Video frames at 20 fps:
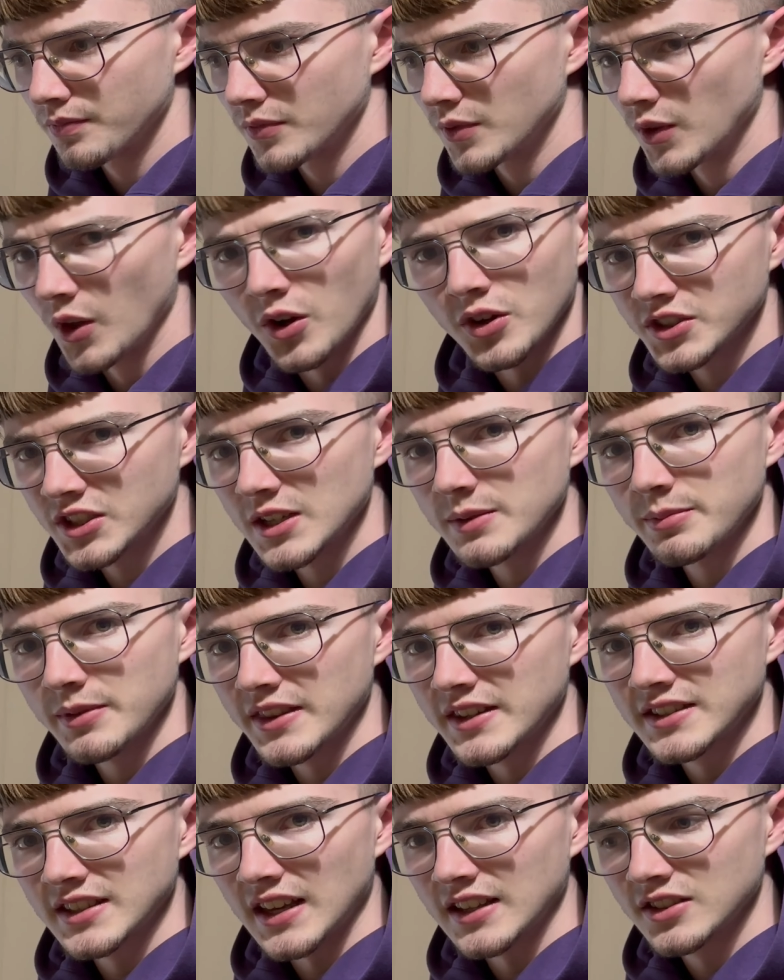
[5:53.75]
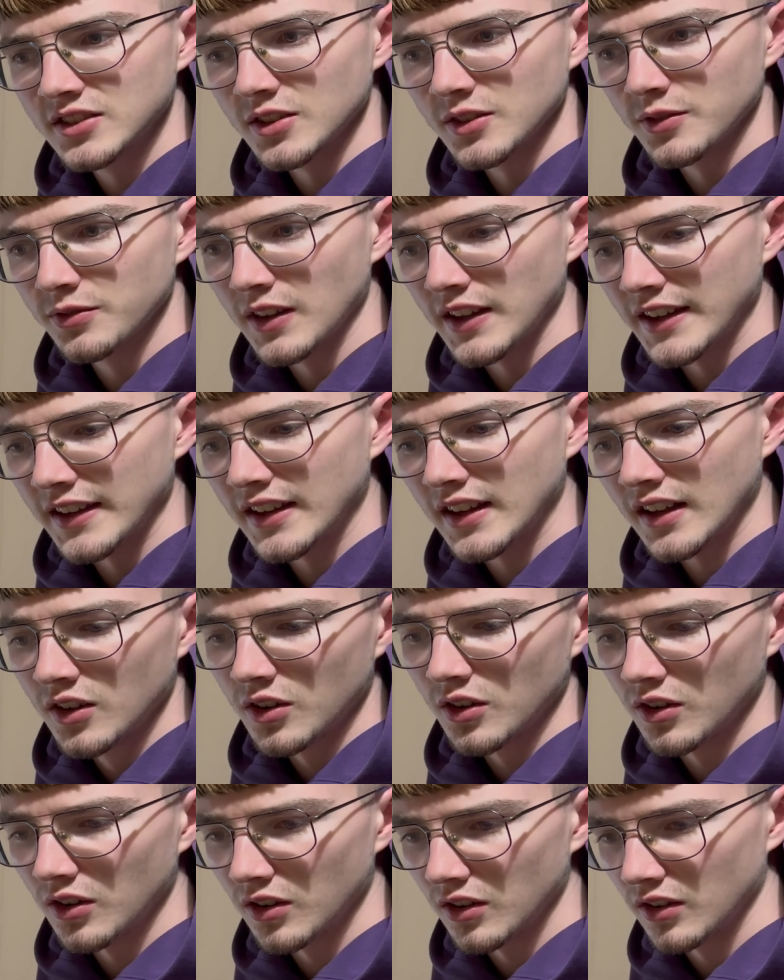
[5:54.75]
Not cheap in the sense of like,
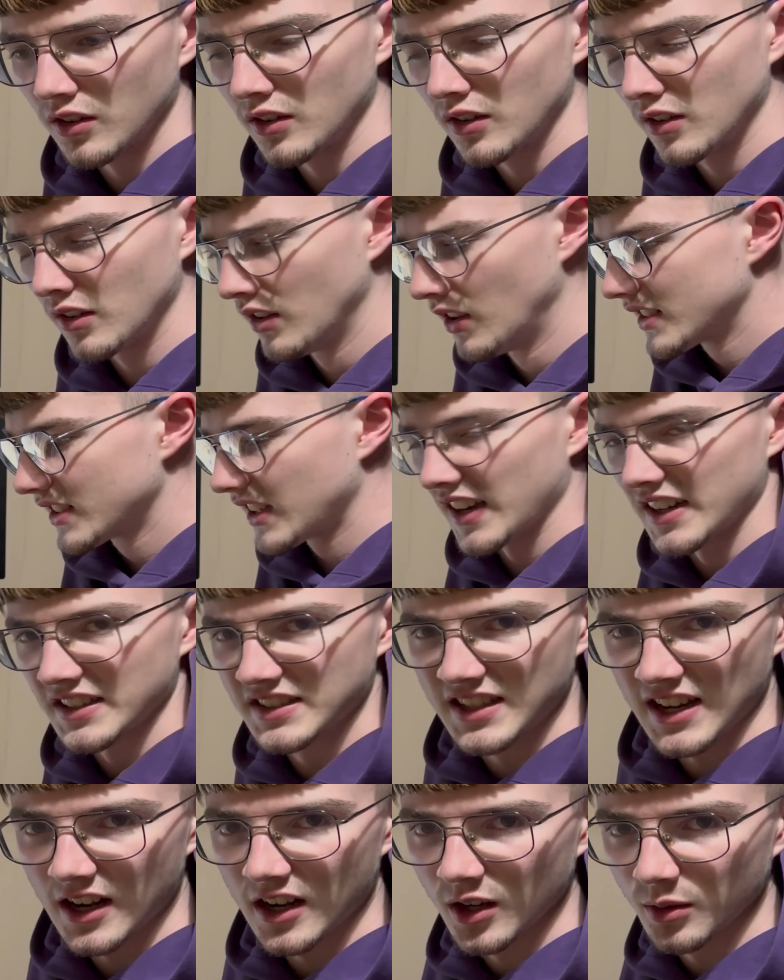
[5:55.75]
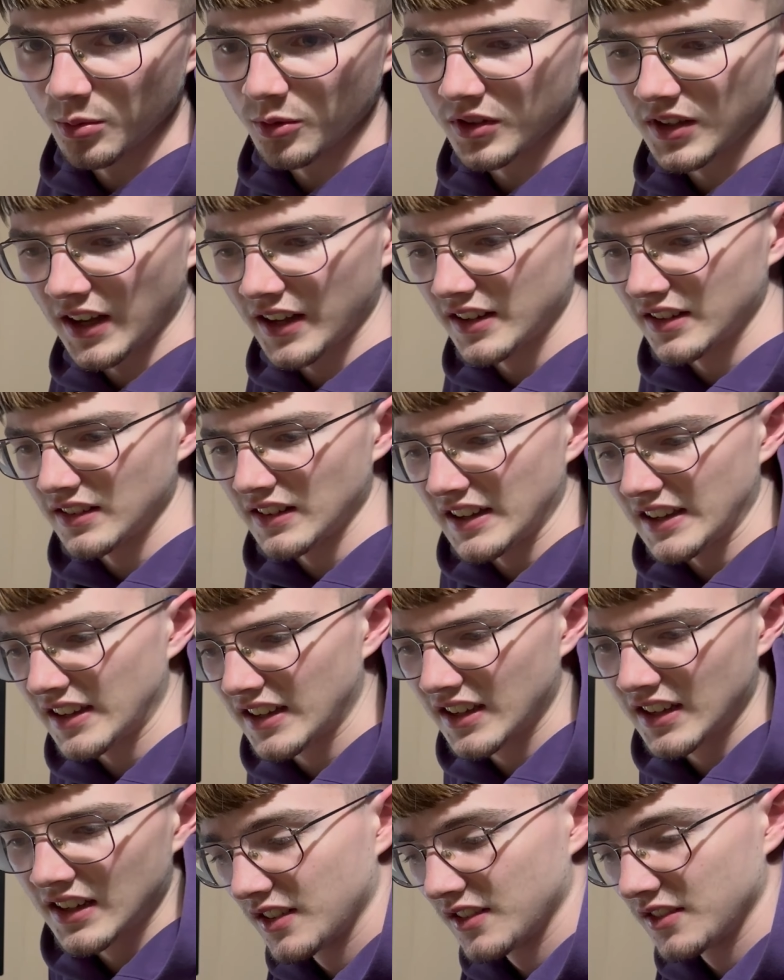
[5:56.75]
oh, it's kind of terrible, kind of
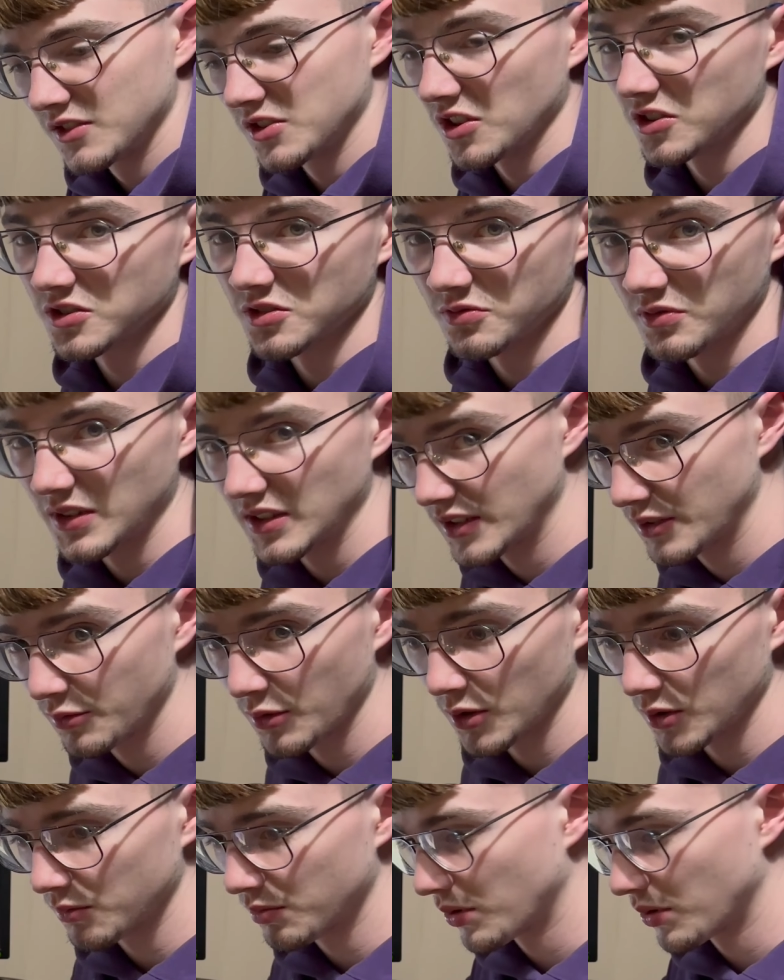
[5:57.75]
like doesn't really work